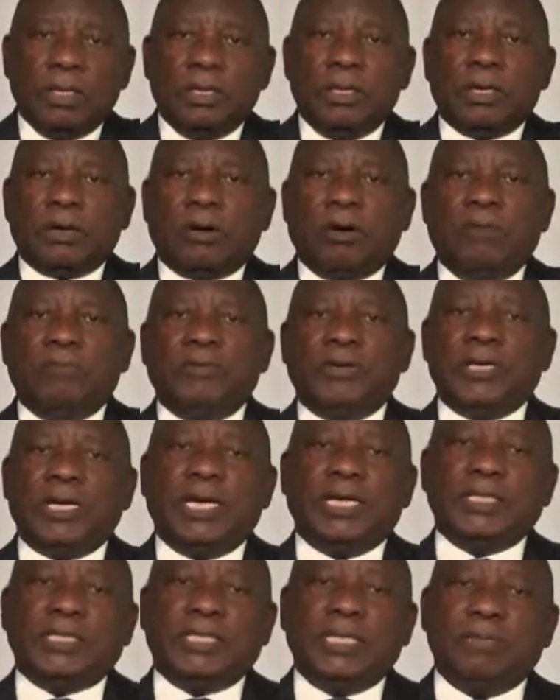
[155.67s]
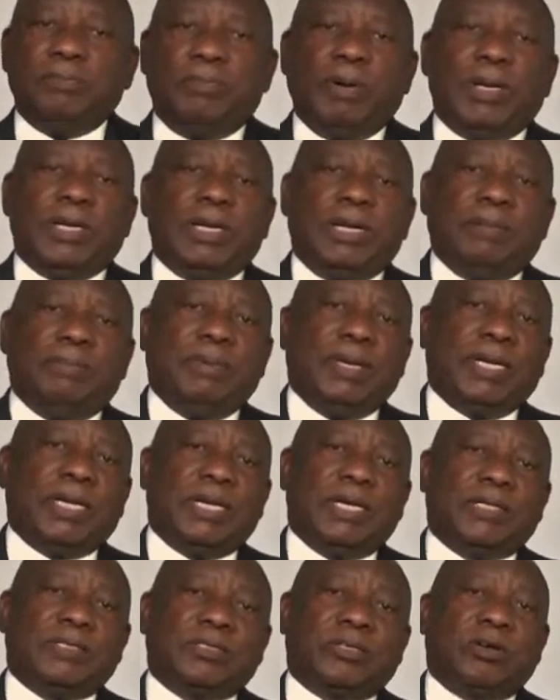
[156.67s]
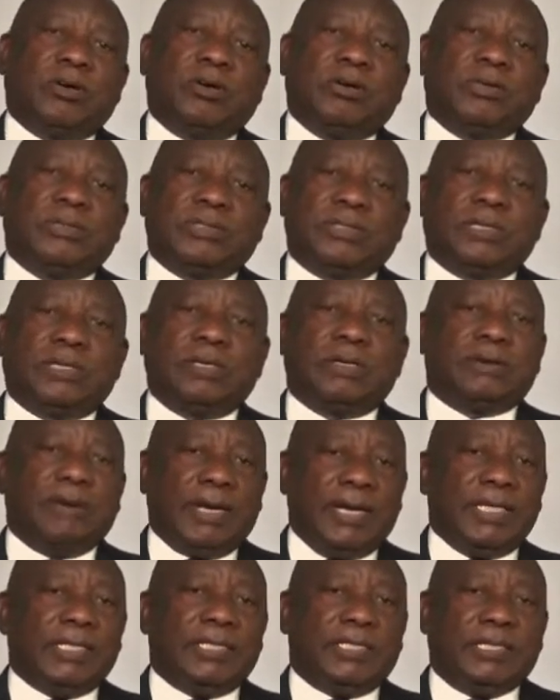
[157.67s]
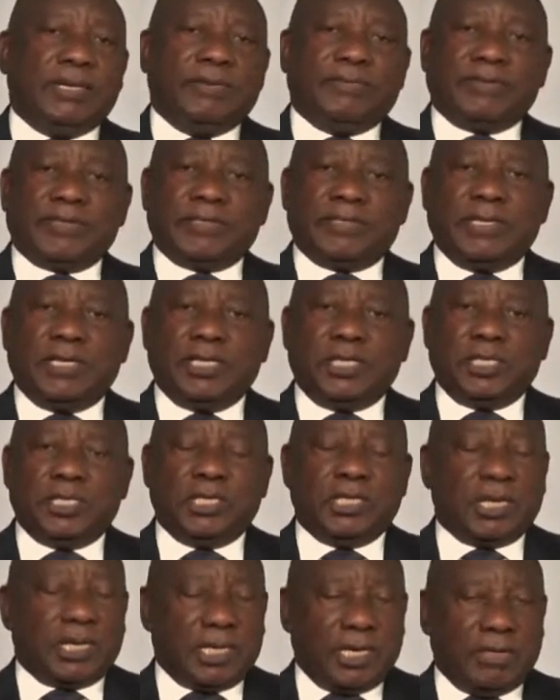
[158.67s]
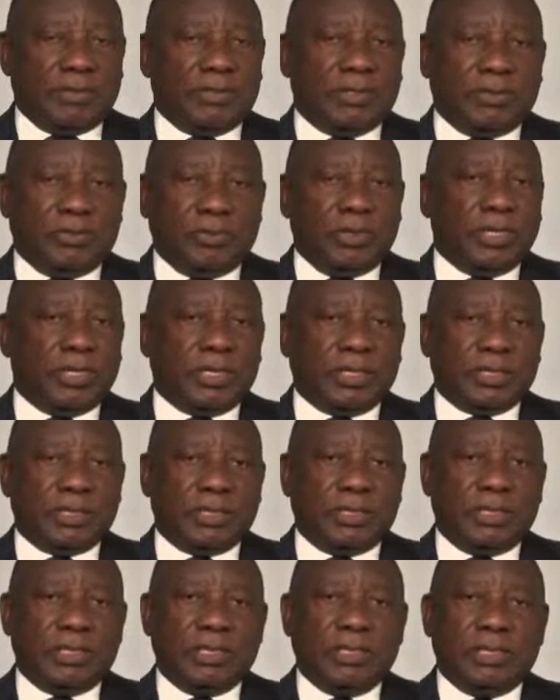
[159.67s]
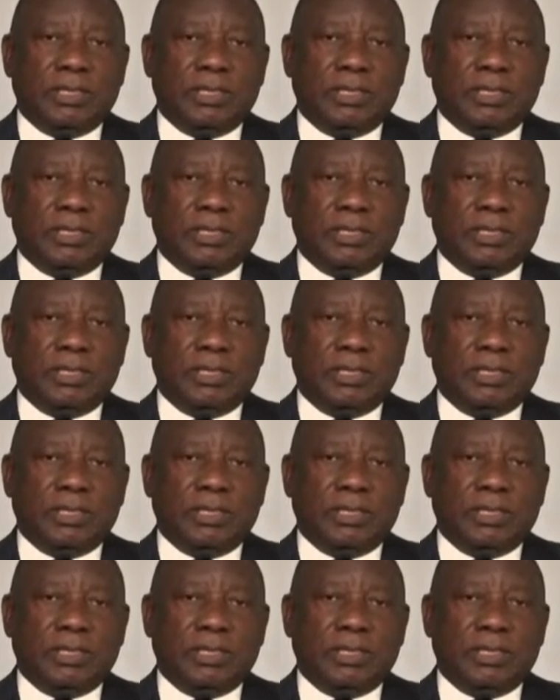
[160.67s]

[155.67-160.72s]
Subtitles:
The COVID-19 pandemic has caused great devastation around the world.